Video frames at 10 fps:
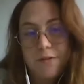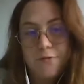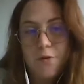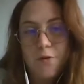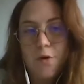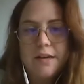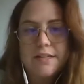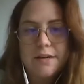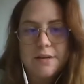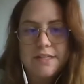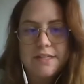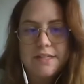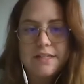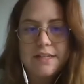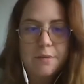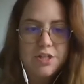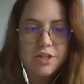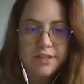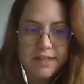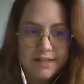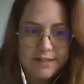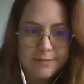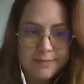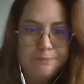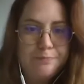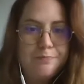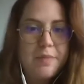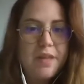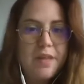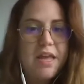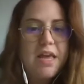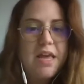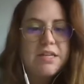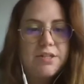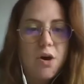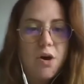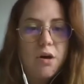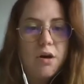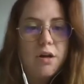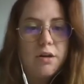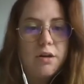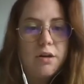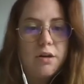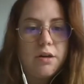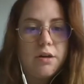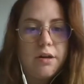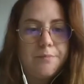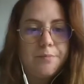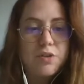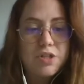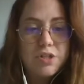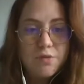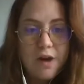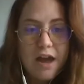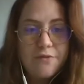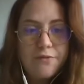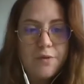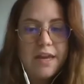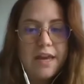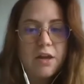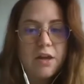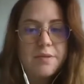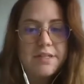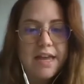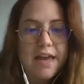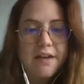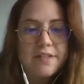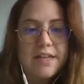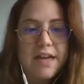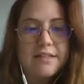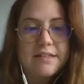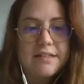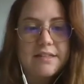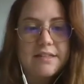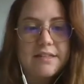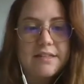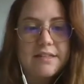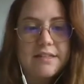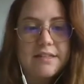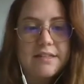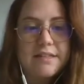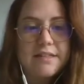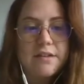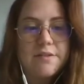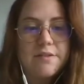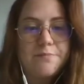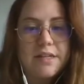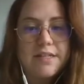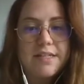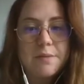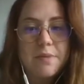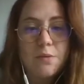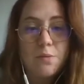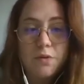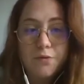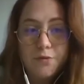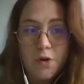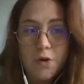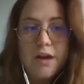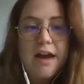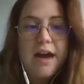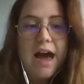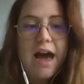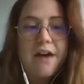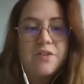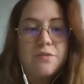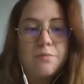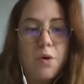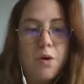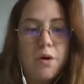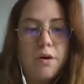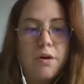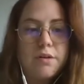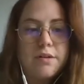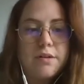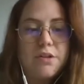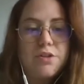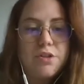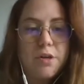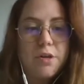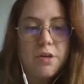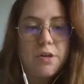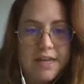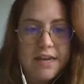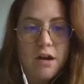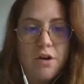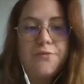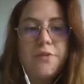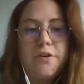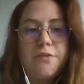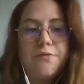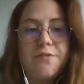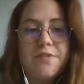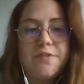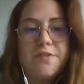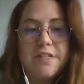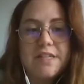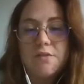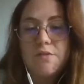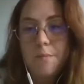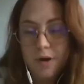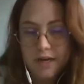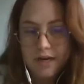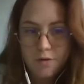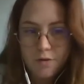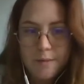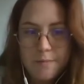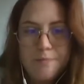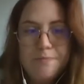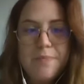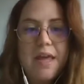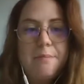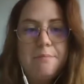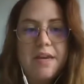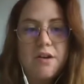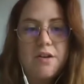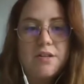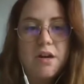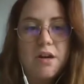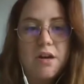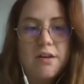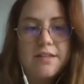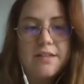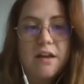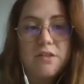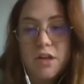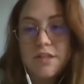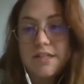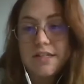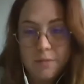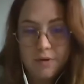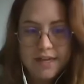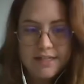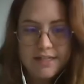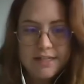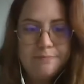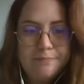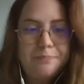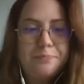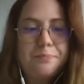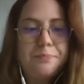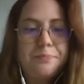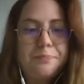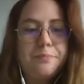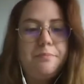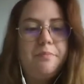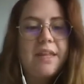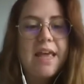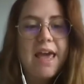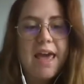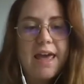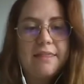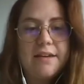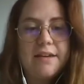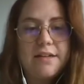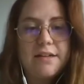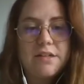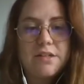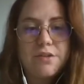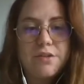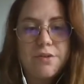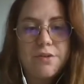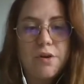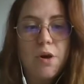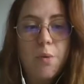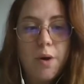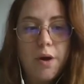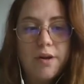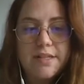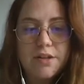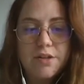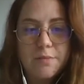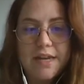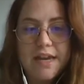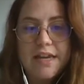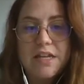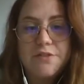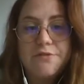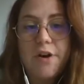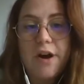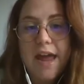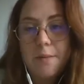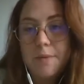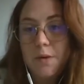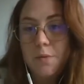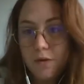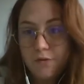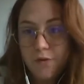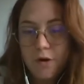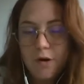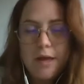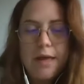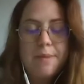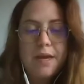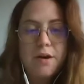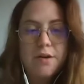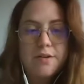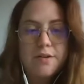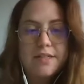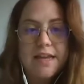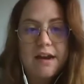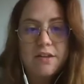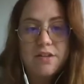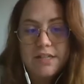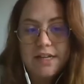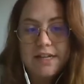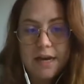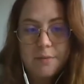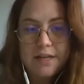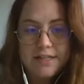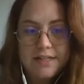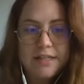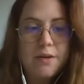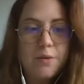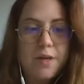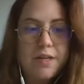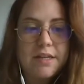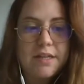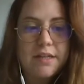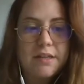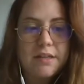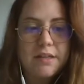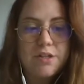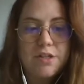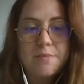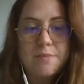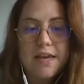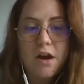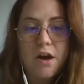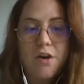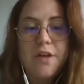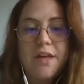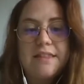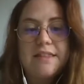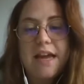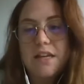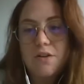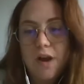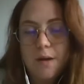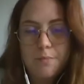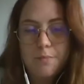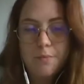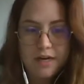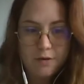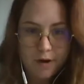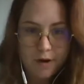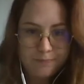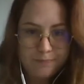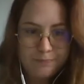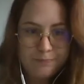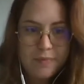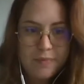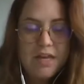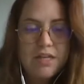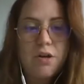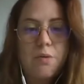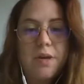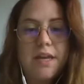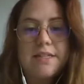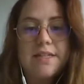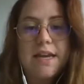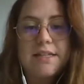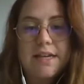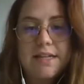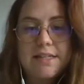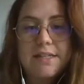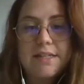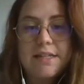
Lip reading: before accelerated carbonation tests. So on the graph, we can observe that CB14 has the more CO2 uptake of 50 grams per kilogram because they are not carbonated. And the lower CO2 uptake is for RB14 because they are totally carbonated with a CO2 uptake of 9 grams per kilogram. So we can say that